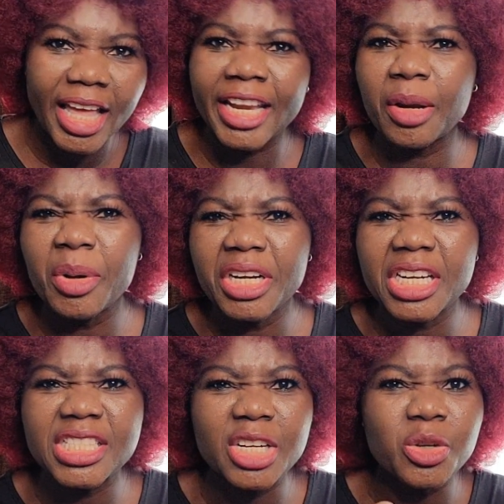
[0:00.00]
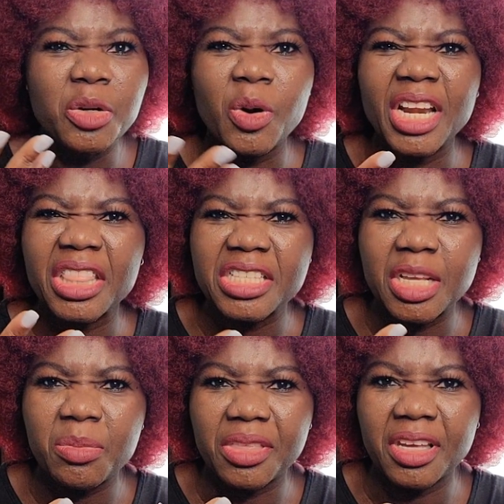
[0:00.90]
and America is actually one and the
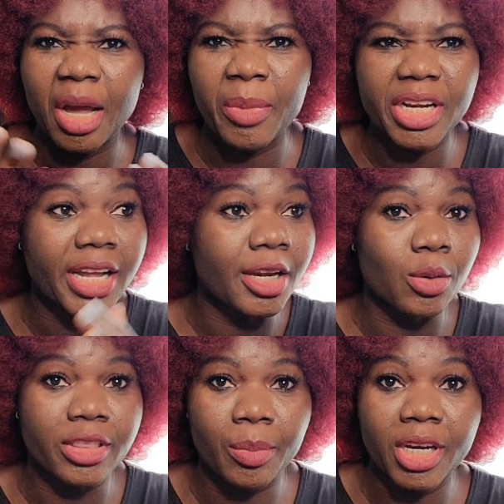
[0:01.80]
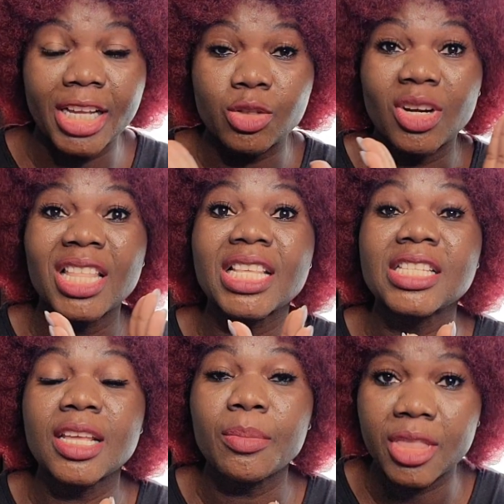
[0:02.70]
same thing? America and North America is one and the
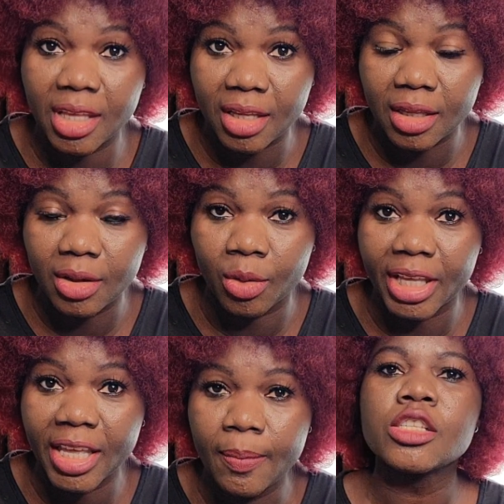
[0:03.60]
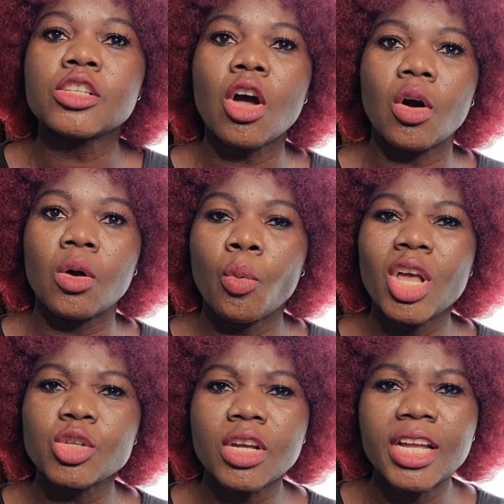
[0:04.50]
same thing, okay? So we are
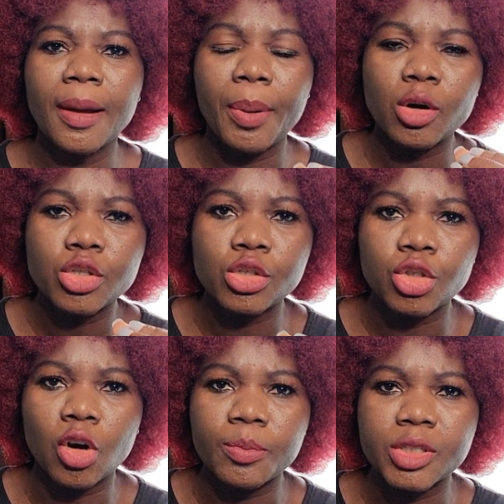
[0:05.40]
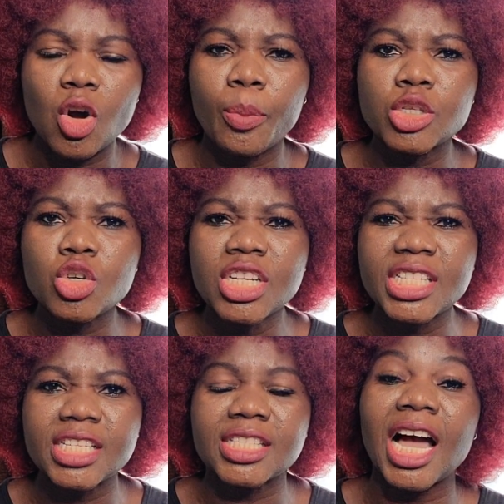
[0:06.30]
talking about jobs,
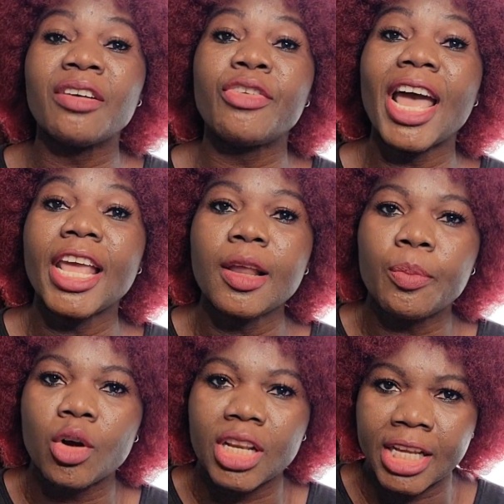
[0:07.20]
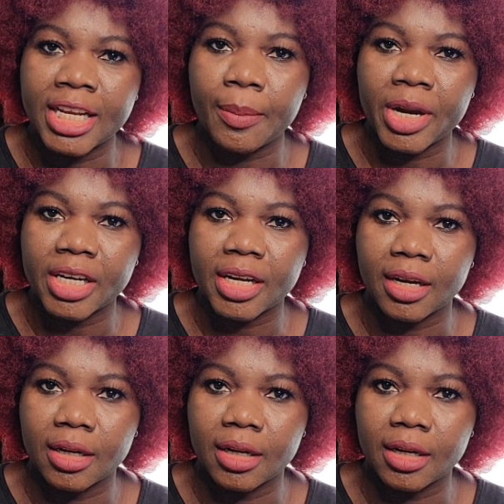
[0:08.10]
opportunities available in America.